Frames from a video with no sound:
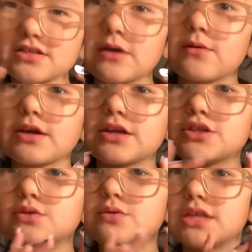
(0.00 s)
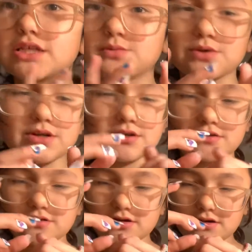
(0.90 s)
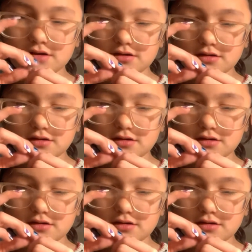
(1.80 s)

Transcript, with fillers: Okay, we're gonna do this one. Okay.